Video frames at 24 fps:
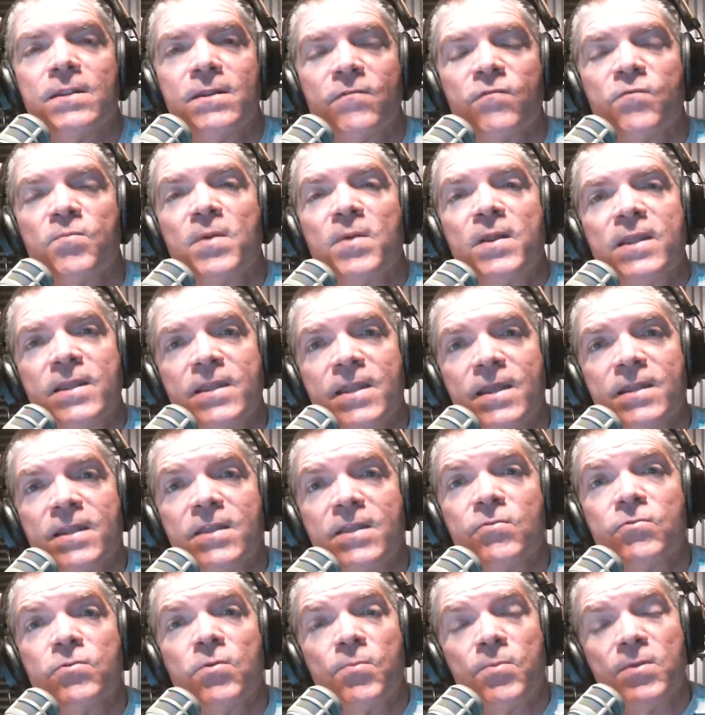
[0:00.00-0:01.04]
enough money yet
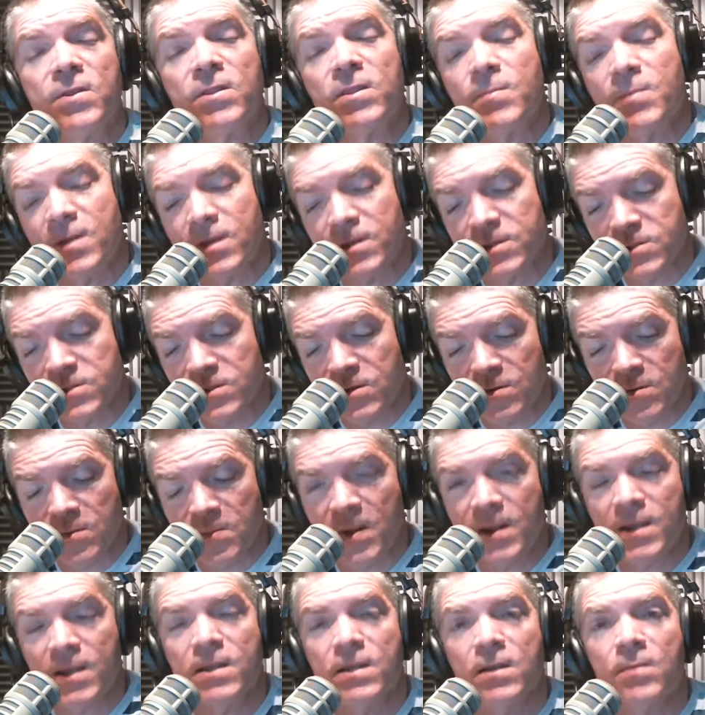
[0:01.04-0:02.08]
either to really be considered
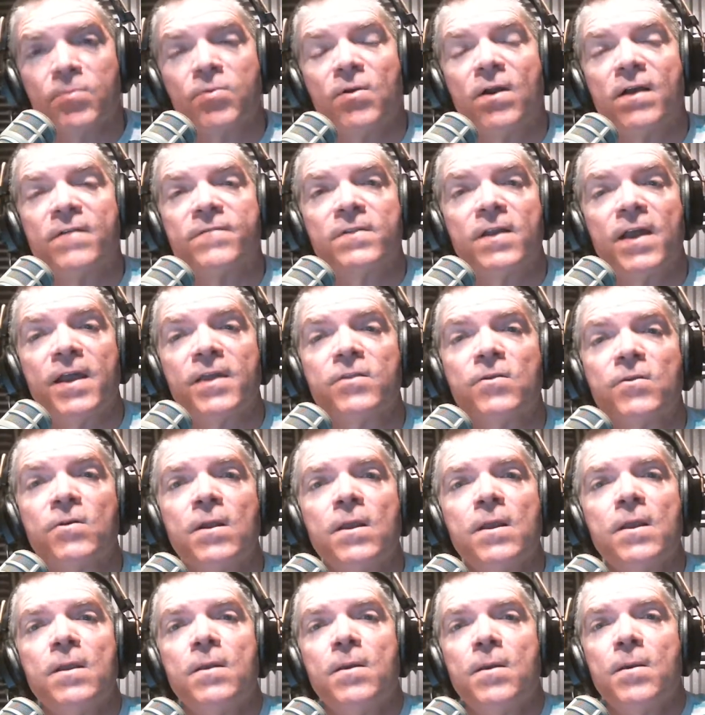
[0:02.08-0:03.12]
making a profit either.
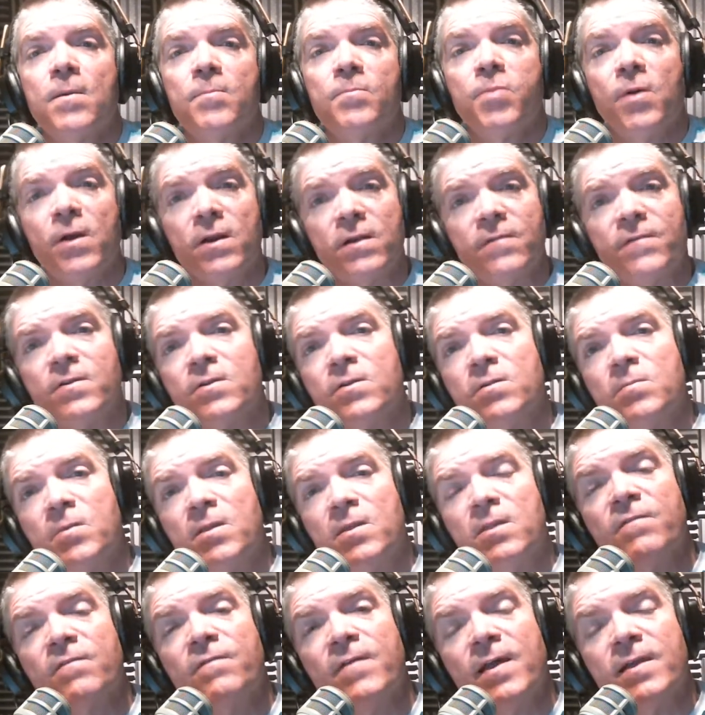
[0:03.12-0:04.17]
Part of it could
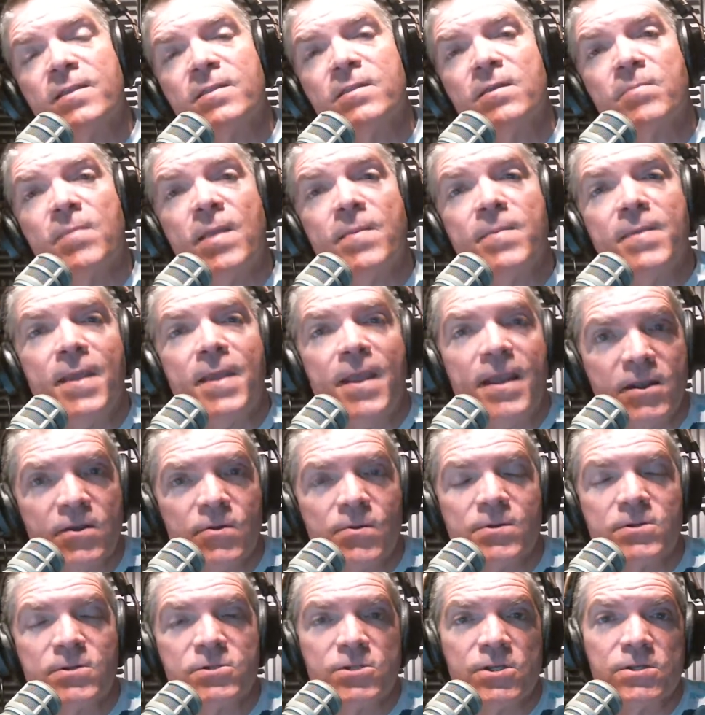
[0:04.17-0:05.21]
be the fact that maybe
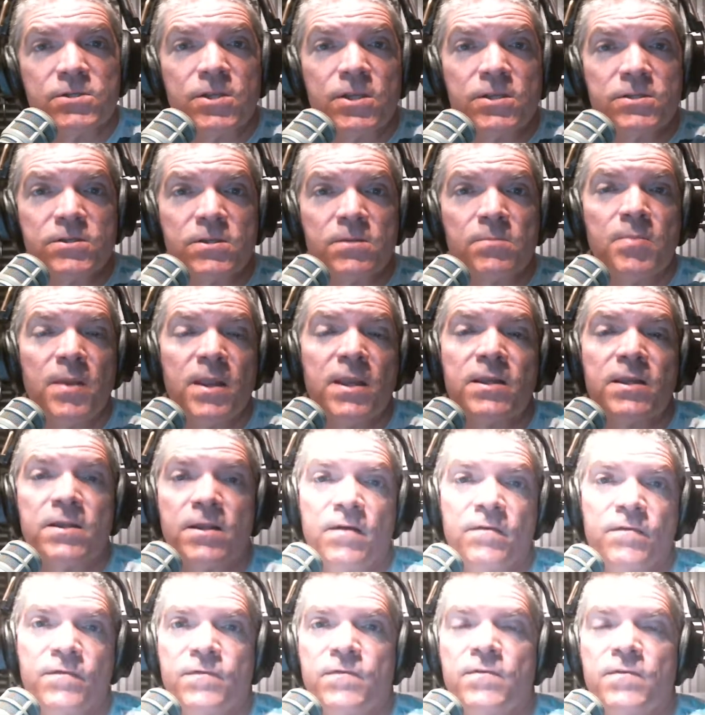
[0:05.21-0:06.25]
Anchorage just isn't big
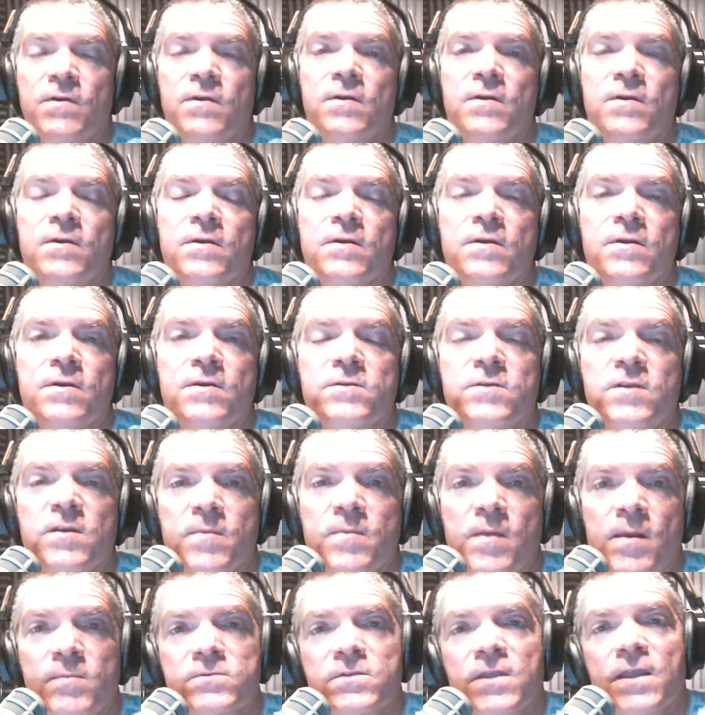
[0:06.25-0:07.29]
enough to
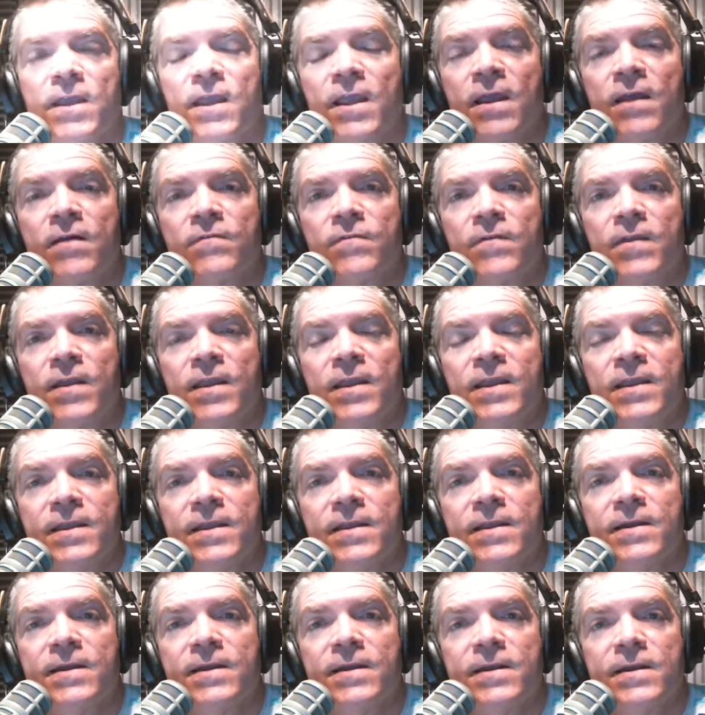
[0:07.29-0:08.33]
be able to have
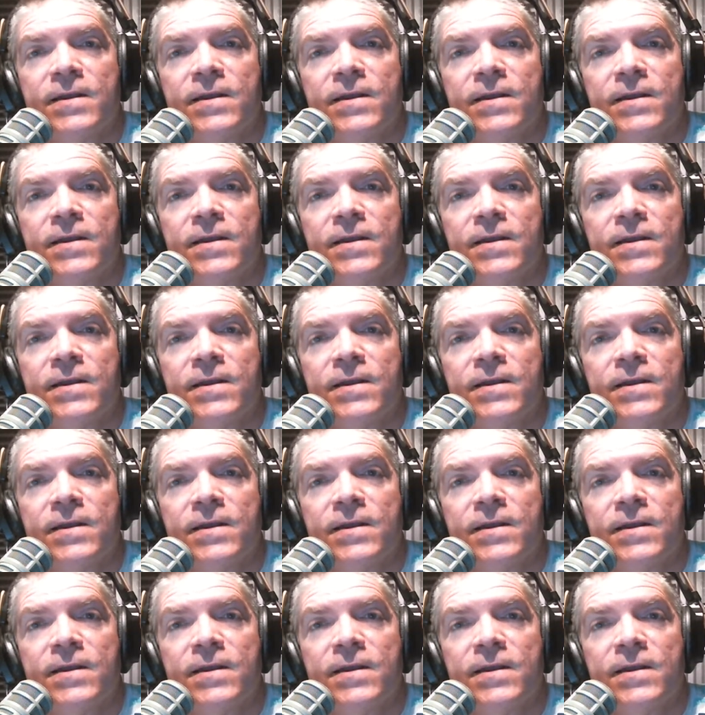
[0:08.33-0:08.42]
a